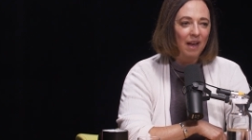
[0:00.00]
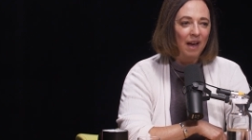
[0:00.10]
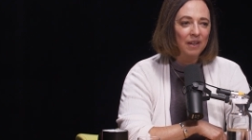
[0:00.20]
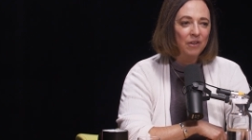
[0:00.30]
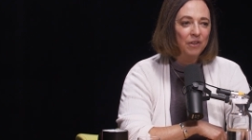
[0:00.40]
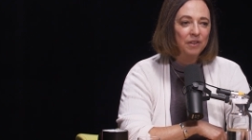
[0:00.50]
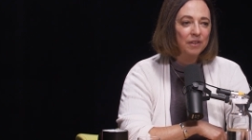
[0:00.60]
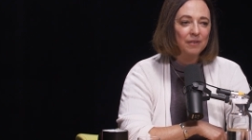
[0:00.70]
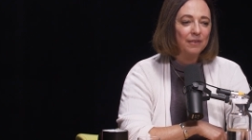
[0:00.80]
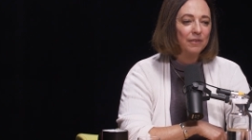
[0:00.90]
I
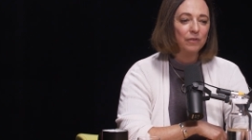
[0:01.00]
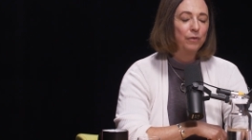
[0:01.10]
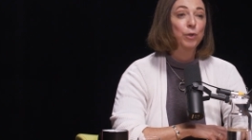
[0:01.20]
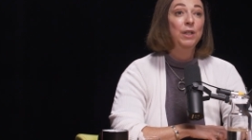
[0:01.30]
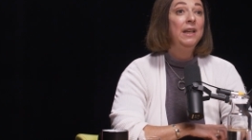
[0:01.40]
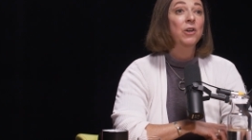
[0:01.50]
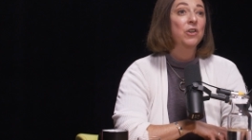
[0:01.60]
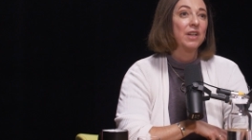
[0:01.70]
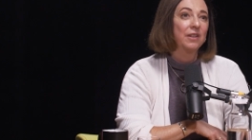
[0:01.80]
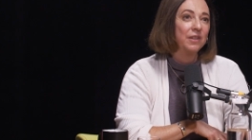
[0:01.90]
couldn't, for
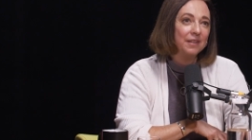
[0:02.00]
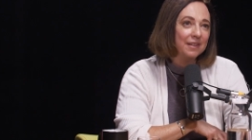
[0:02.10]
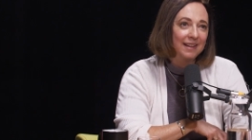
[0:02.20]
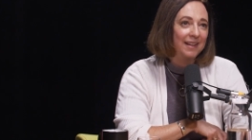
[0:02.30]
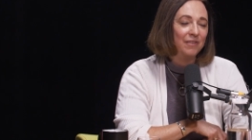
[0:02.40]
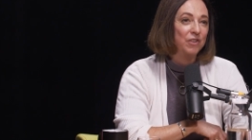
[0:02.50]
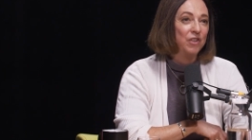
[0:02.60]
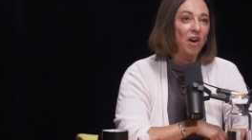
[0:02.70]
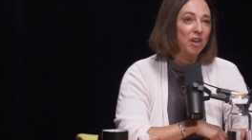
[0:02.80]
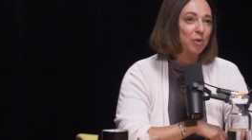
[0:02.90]
years, I couldn't even
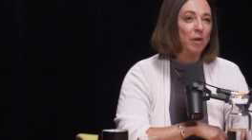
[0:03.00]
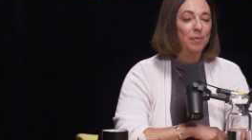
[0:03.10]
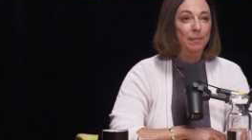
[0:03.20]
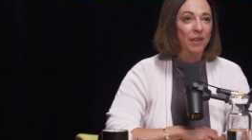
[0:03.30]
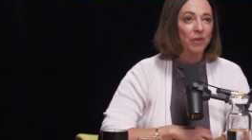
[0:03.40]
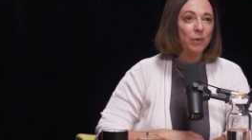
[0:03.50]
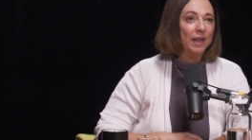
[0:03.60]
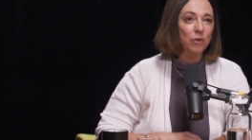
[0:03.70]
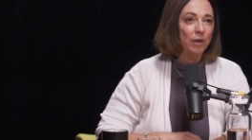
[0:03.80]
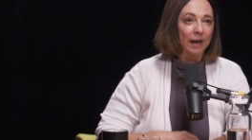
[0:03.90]
talk about my mother
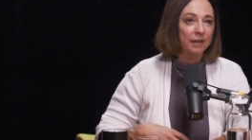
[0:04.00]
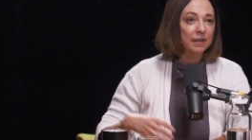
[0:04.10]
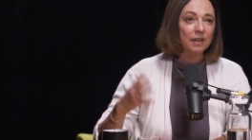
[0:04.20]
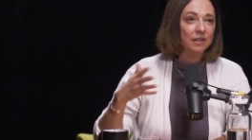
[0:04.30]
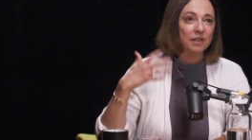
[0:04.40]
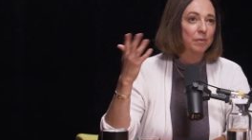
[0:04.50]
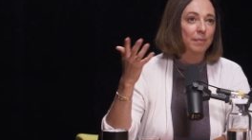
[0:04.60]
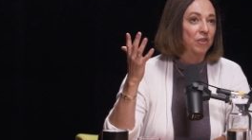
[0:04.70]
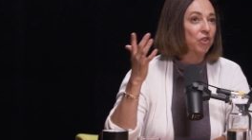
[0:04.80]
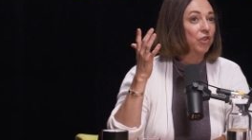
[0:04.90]
without crying. I couldn't
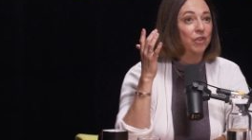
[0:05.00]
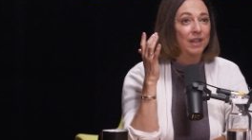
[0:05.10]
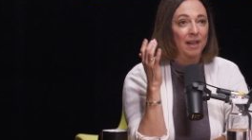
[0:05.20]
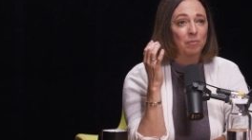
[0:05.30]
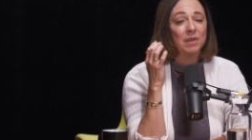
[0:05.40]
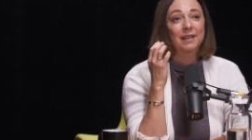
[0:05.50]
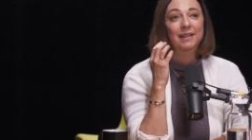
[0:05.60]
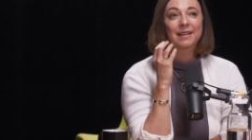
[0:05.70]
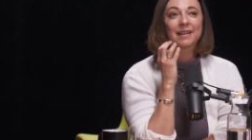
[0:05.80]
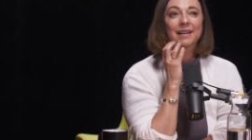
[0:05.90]
mention her name.
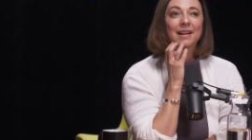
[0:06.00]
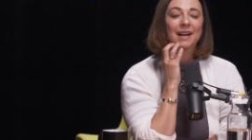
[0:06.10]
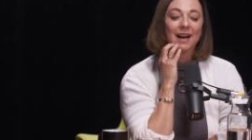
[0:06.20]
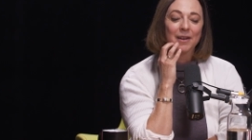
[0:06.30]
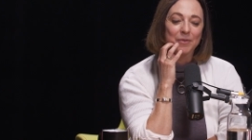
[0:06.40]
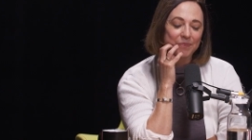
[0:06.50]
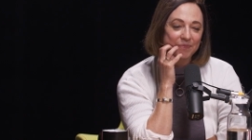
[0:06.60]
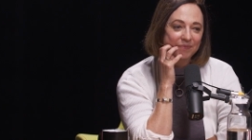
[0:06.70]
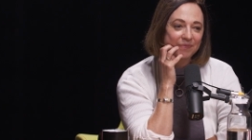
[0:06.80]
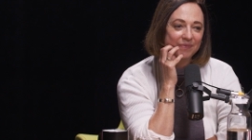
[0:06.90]
Yeah. Um,
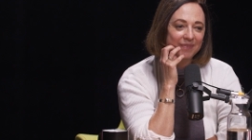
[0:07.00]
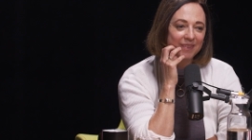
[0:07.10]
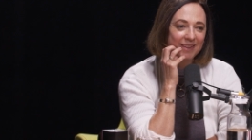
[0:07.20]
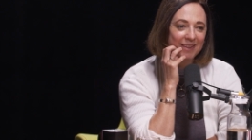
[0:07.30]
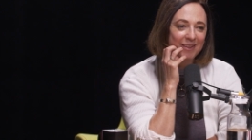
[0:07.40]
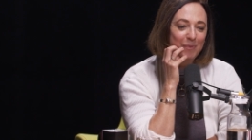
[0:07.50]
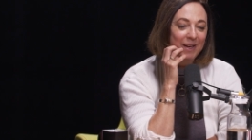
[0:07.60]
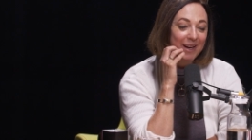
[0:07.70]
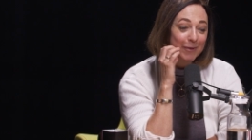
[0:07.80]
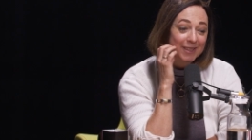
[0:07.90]

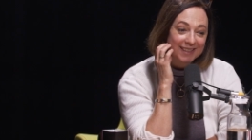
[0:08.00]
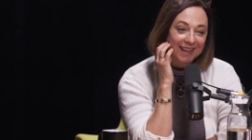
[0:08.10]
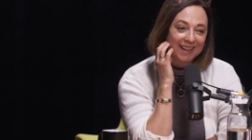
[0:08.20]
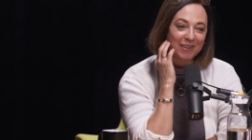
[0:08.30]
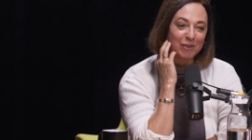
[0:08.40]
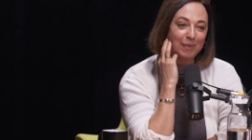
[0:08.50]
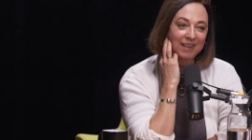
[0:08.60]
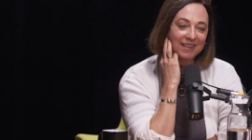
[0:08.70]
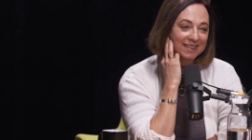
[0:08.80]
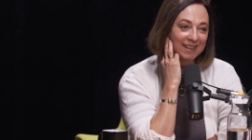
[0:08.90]
but I will say there's
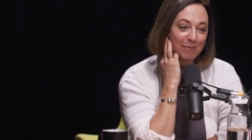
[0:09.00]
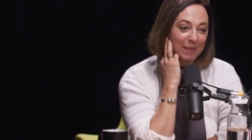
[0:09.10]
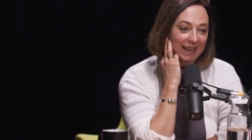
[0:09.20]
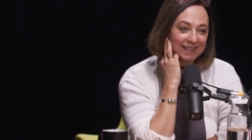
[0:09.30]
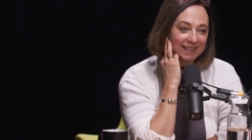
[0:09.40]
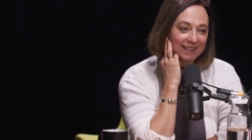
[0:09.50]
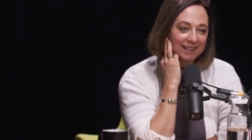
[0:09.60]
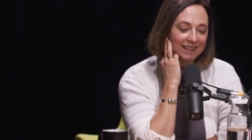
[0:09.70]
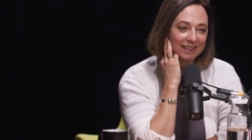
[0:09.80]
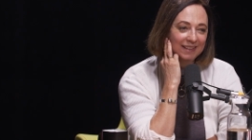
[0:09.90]
been this
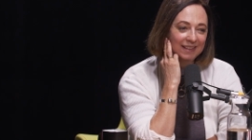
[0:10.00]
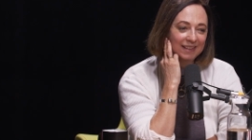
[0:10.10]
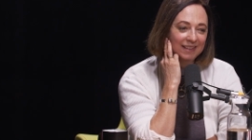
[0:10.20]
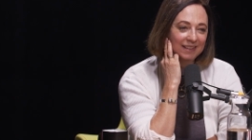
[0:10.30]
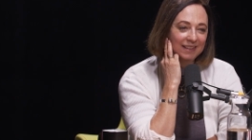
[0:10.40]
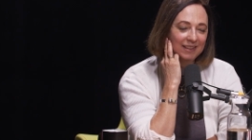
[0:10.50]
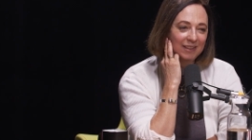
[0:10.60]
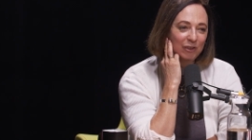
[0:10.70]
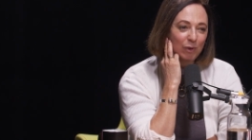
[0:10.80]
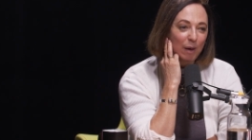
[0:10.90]
amazing
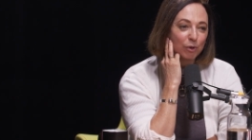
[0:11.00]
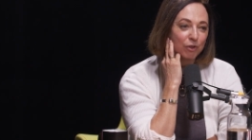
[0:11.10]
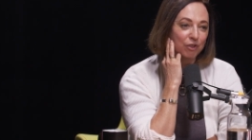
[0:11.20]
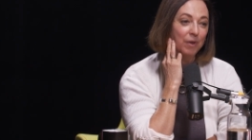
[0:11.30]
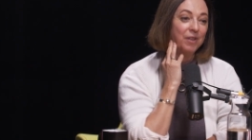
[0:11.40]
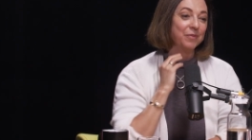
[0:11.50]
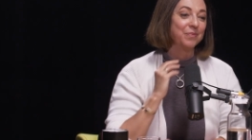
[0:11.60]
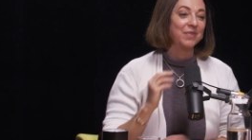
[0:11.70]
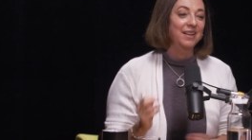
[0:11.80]
rapprochement.